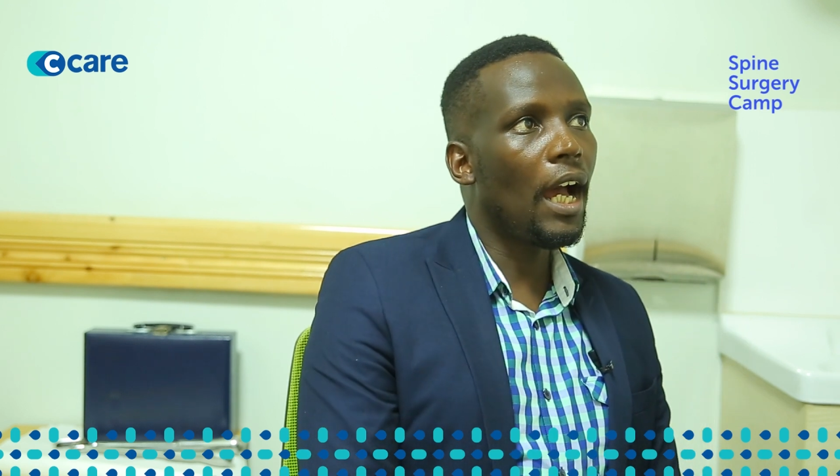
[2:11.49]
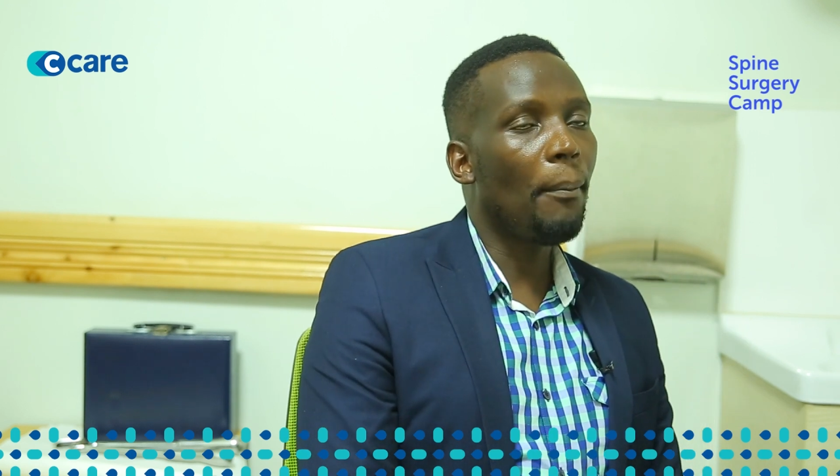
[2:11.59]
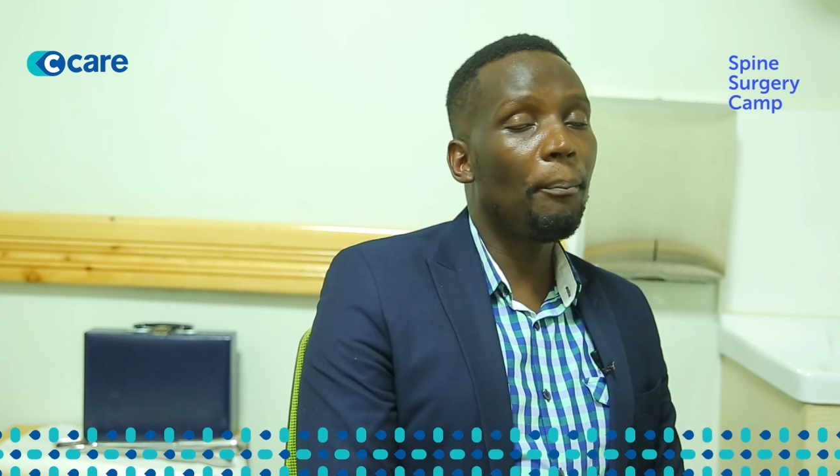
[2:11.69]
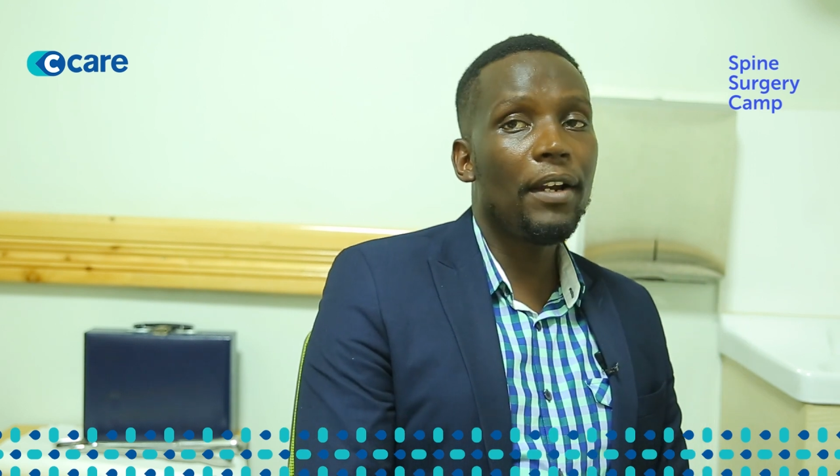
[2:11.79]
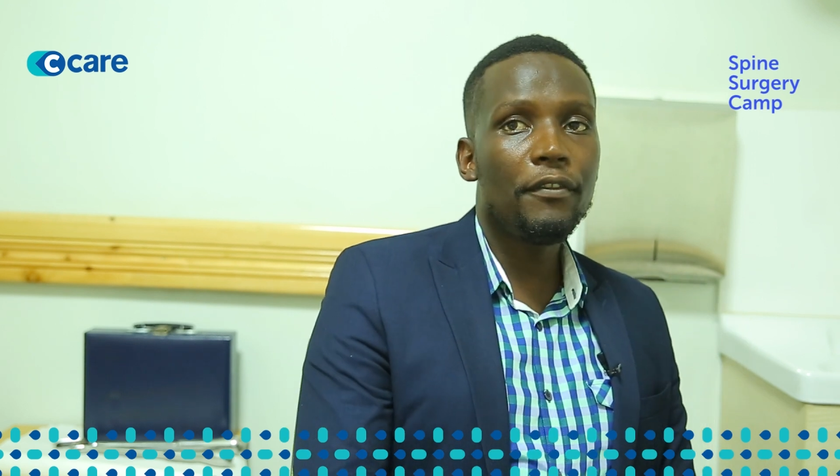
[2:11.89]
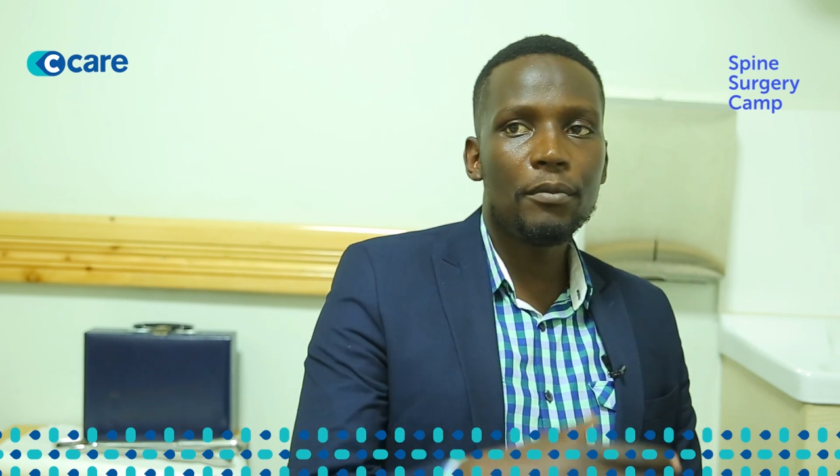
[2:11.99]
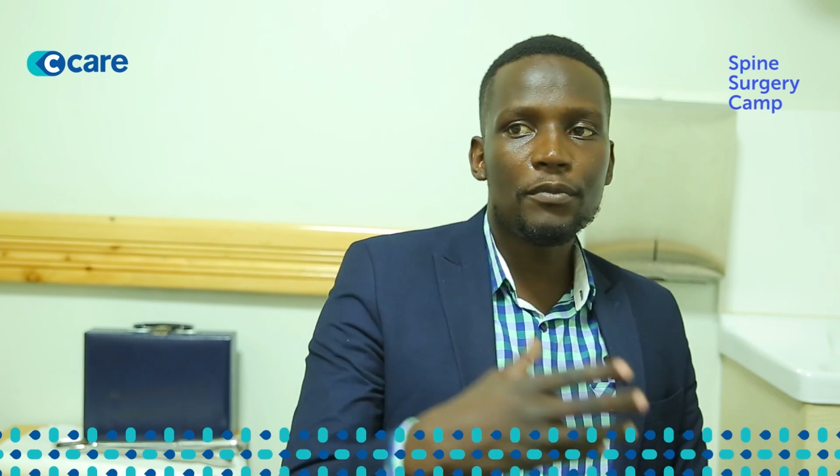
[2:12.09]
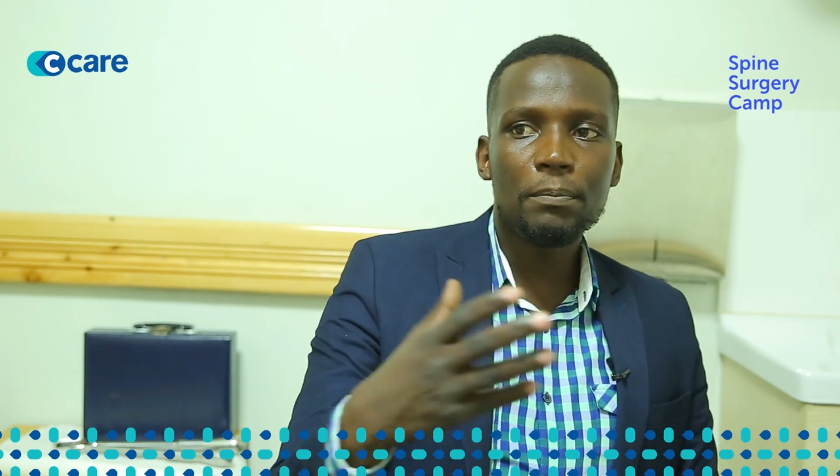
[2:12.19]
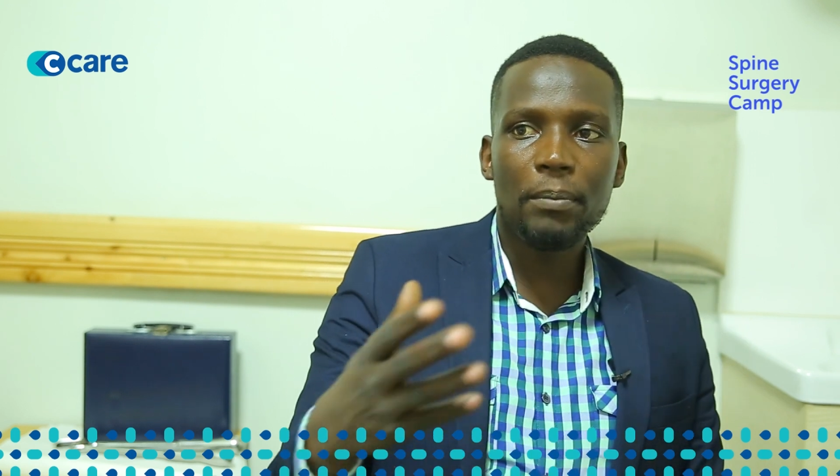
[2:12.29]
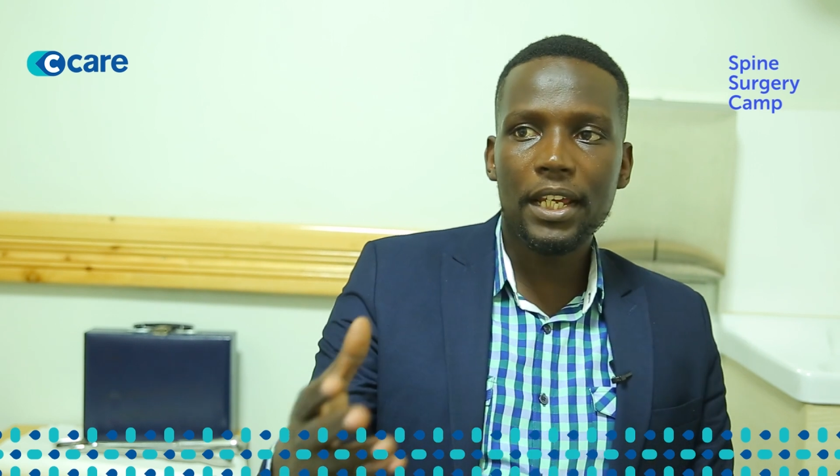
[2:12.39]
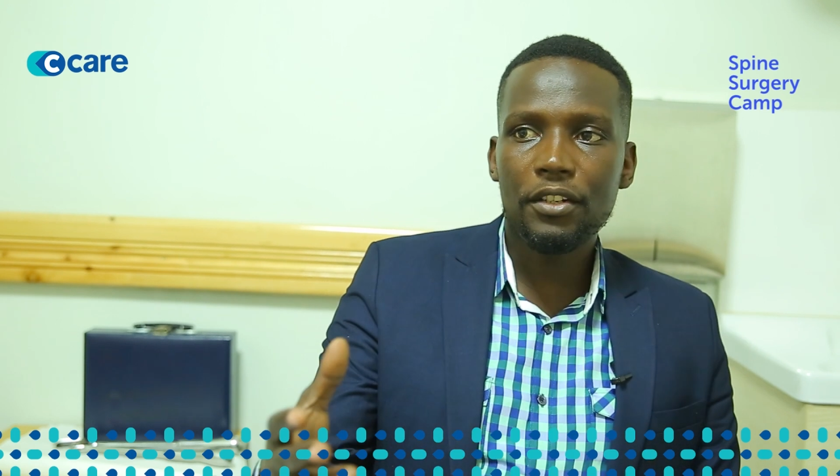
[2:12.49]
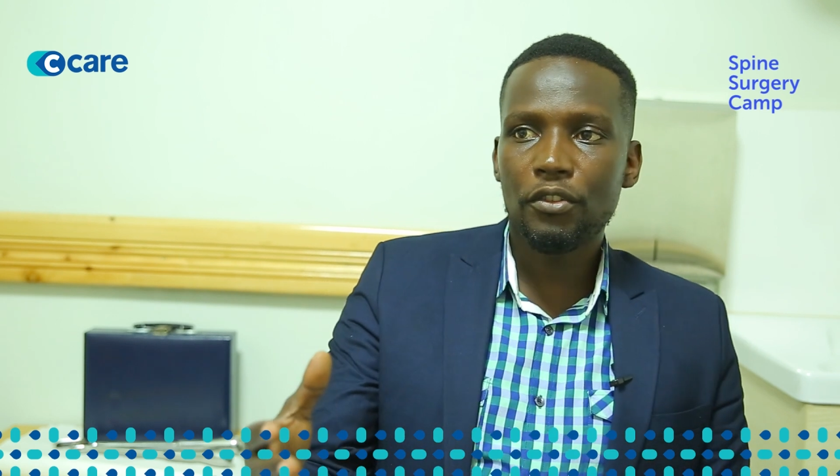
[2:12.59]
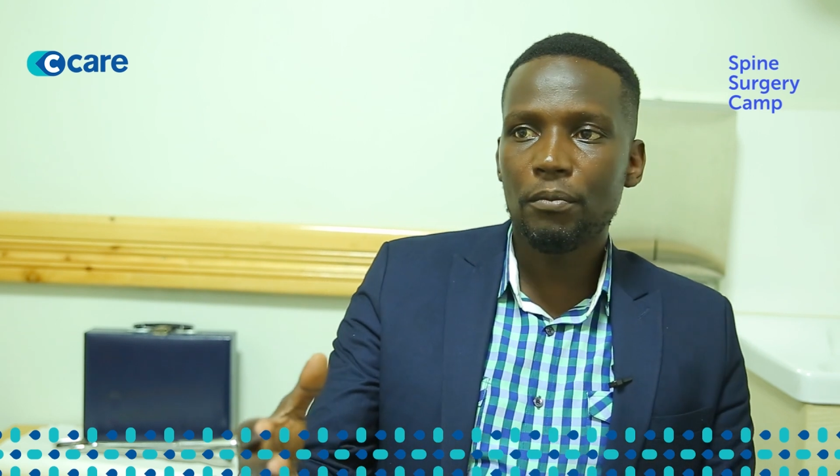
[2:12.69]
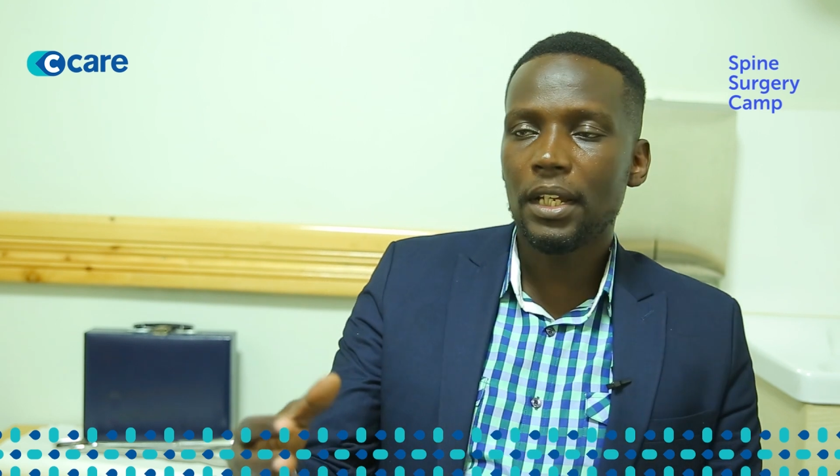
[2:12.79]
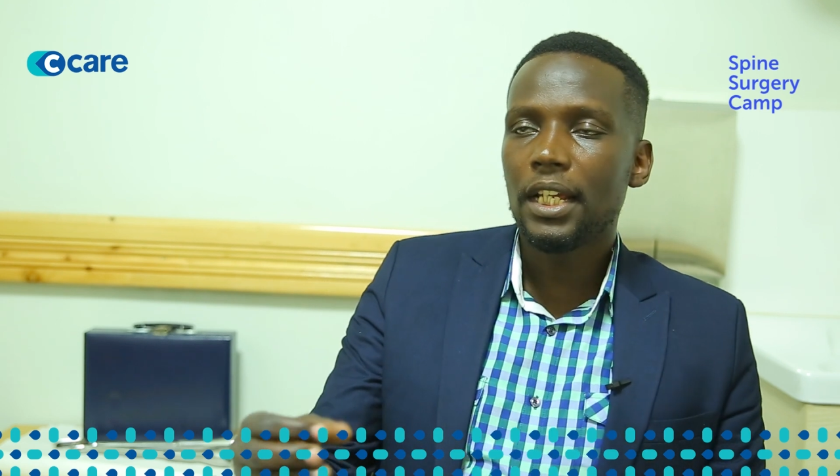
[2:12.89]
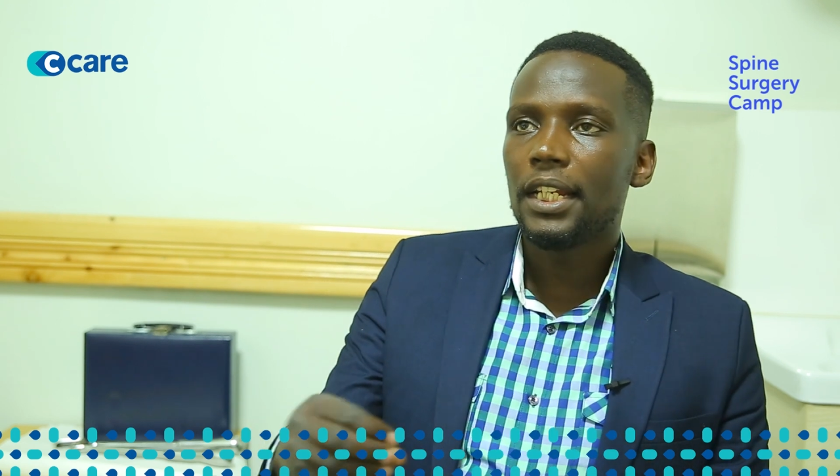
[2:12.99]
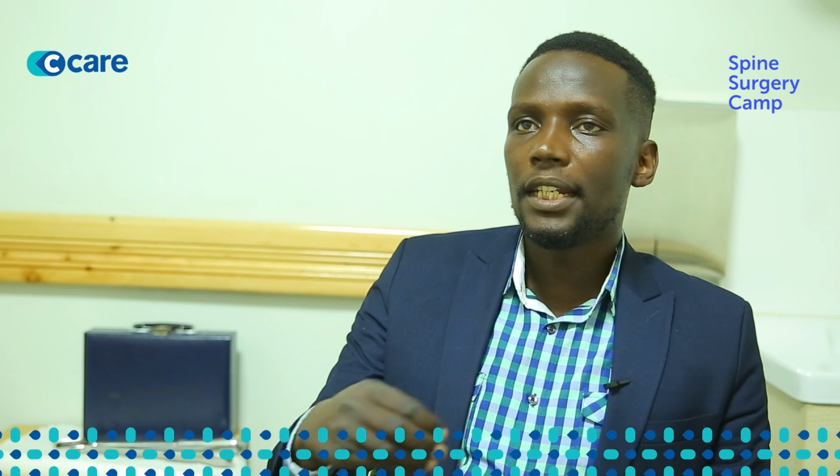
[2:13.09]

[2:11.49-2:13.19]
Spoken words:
apart from spine trauma,